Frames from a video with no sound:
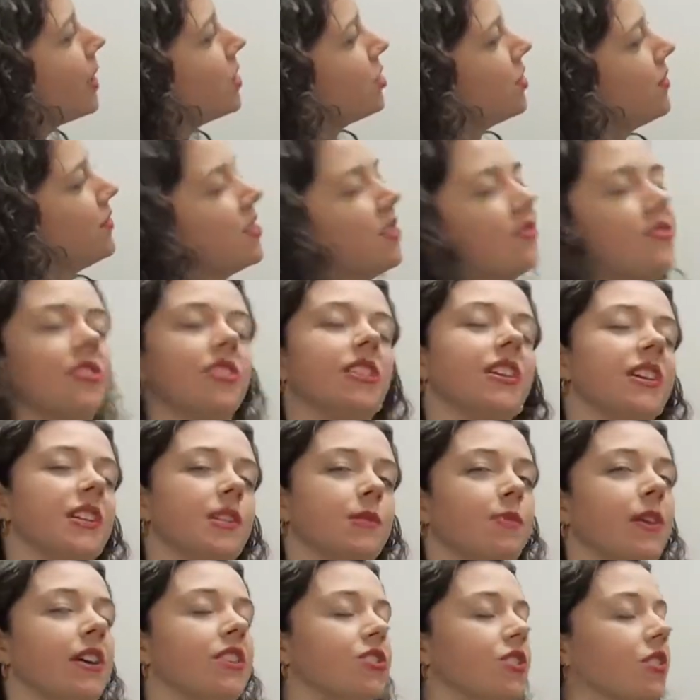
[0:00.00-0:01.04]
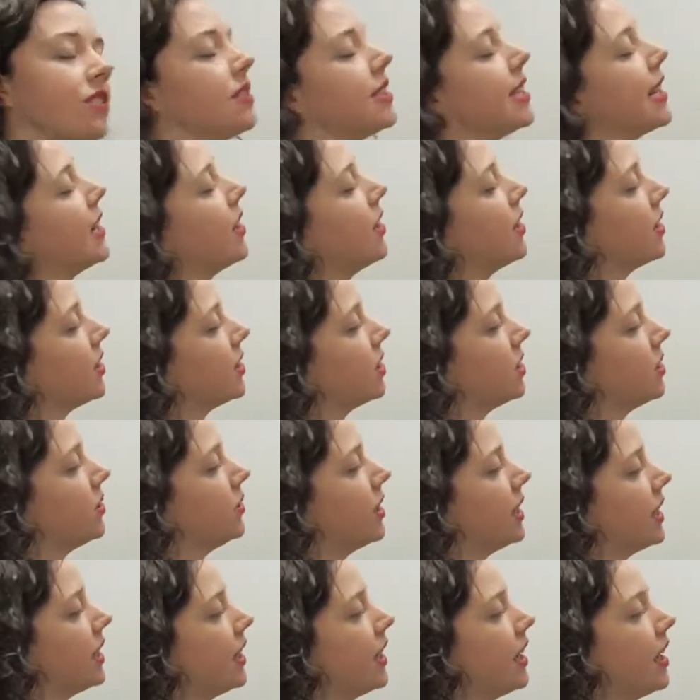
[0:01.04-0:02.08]
bunch of different expressions that are
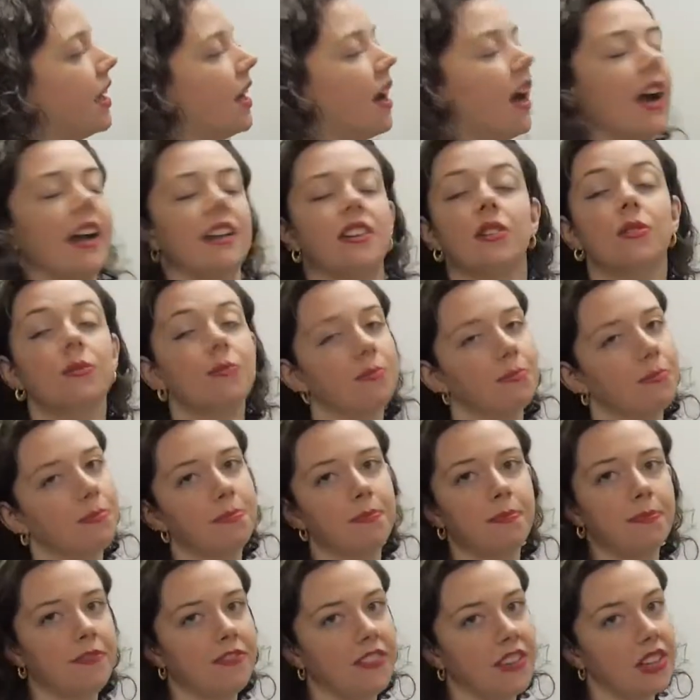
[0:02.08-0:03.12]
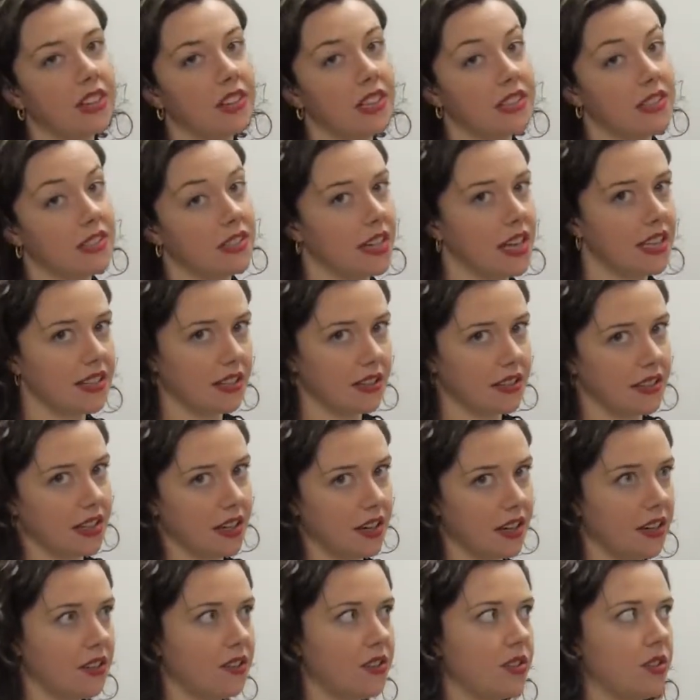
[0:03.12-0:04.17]
included. I don't feel it's
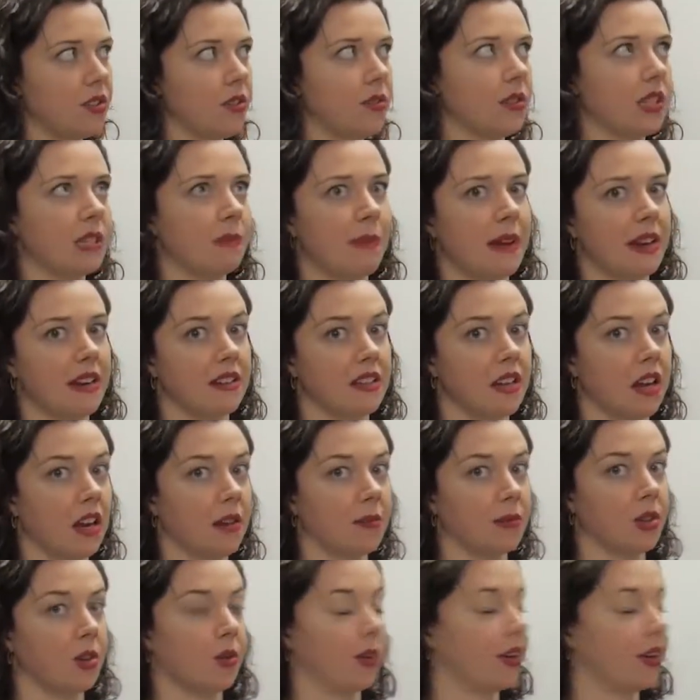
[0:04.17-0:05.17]
necessary to spend time